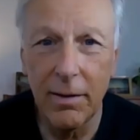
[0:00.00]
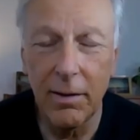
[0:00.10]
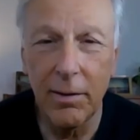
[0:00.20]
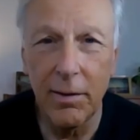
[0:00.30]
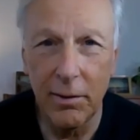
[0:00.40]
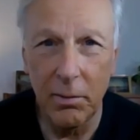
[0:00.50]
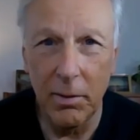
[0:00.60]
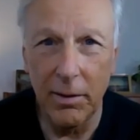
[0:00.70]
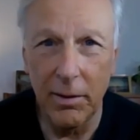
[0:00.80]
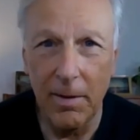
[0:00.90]
to the
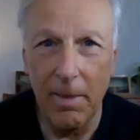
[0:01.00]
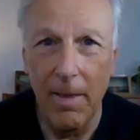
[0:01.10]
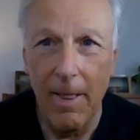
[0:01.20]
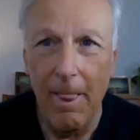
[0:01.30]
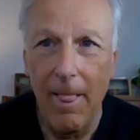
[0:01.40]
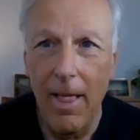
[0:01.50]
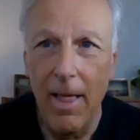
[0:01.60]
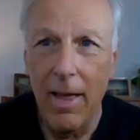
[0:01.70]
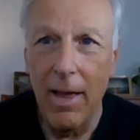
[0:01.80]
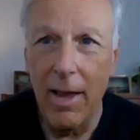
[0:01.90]
situation.
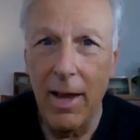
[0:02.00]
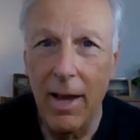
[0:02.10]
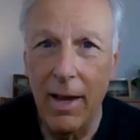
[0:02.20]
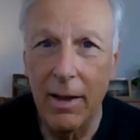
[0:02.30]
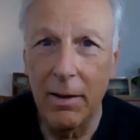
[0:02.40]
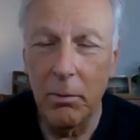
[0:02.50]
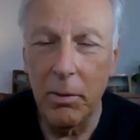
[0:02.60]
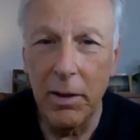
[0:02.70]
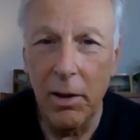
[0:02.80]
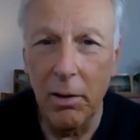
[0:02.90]
And
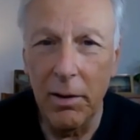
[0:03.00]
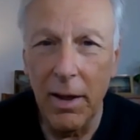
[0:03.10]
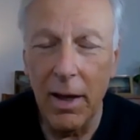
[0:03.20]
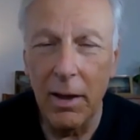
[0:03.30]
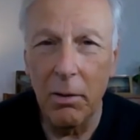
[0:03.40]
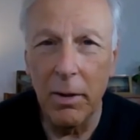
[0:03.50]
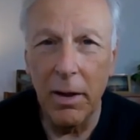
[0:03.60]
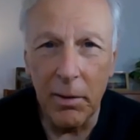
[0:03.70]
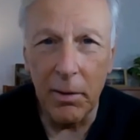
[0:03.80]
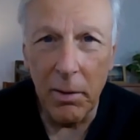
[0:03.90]
we know that
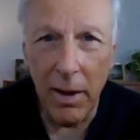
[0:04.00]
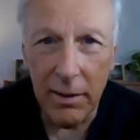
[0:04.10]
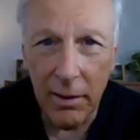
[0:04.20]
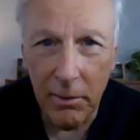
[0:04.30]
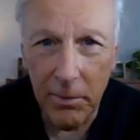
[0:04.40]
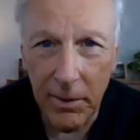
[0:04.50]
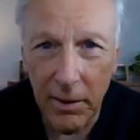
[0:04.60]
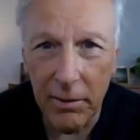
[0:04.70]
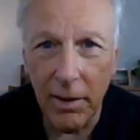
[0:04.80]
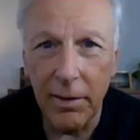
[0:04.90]
whenever you act on
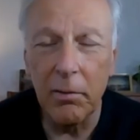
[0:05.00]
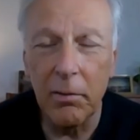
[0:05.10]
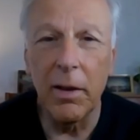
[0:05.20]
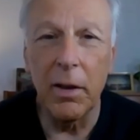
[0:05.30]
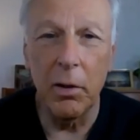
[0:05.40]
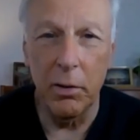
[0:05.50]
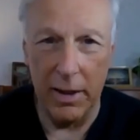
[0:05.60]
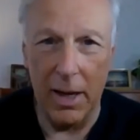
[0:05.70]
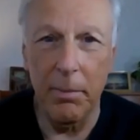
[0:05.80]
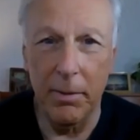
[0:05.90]
fear, nothing really good
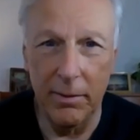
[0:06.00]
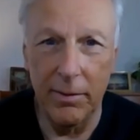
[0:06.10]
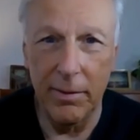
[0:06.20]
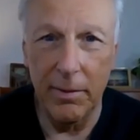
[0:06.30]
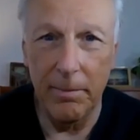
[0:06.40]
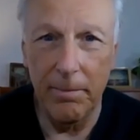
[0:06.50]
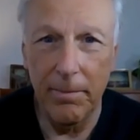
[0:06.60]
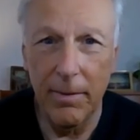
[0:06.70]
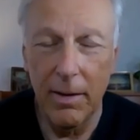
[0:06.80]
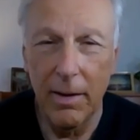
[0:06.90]
happens.
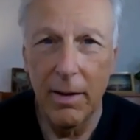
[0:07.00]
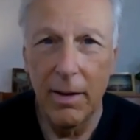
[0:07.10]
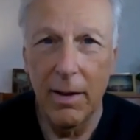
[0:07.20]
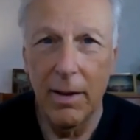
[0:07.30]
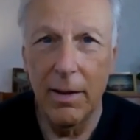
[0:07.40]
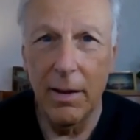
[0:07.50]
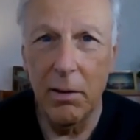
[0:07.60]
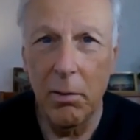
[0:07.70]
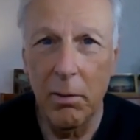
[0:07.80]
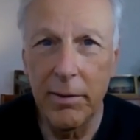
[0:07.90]
That
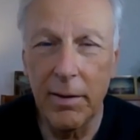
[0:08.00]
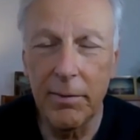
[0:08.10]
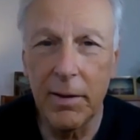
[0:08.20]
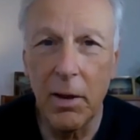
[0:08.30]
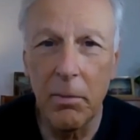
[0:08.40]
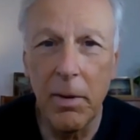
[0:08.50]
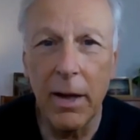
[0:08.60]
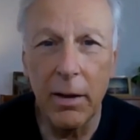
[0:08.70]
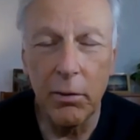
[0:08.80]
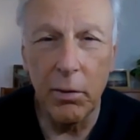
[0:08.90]
you always have to come
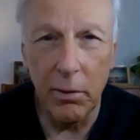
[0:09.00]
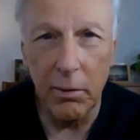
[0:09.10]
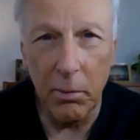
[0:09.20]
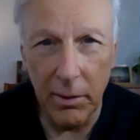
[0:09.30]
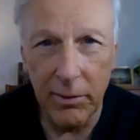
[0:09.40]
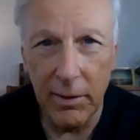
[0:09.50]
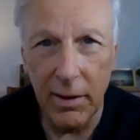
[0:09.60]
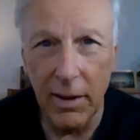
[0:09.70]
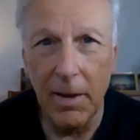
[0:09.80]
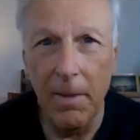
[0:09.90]
back and choose once
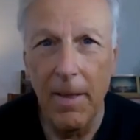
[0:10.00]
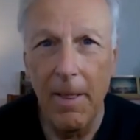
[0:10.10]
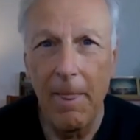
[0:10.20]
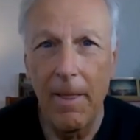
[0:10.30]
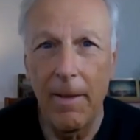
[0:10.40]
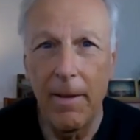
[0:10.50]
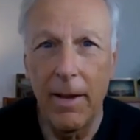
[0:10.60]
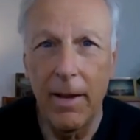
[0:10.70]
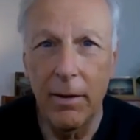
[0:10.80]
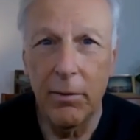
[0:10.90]
again
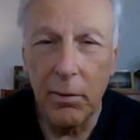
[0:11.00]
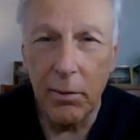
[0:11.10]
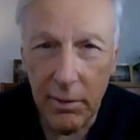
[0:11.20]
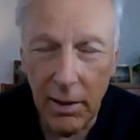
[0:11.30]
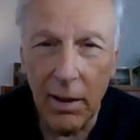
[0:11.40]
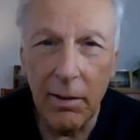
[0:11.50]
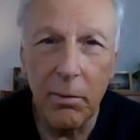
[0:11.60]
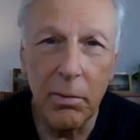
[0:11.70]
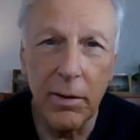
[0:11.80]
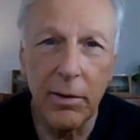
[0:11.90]
and choose love
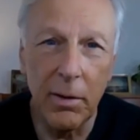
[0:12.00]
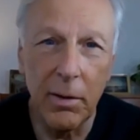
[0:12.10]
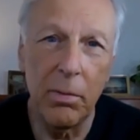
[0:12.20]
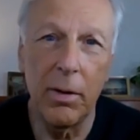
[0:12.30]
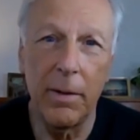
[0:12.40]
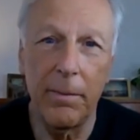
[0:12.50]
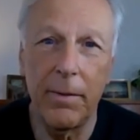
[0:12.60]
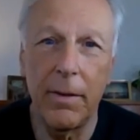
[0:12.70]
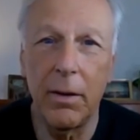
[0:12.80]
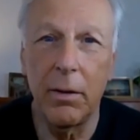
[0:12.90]
where at some point
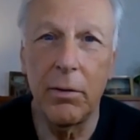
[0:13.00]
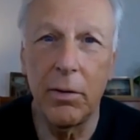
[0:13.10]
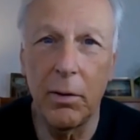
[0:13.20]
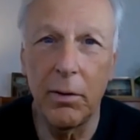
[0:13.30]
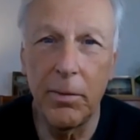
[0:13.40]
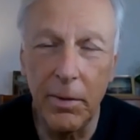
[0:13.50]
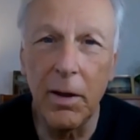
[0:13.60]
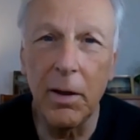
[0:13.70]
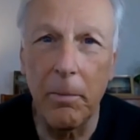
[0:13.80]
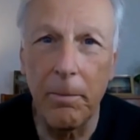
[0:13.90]
you chose
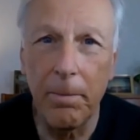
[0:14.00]
fear.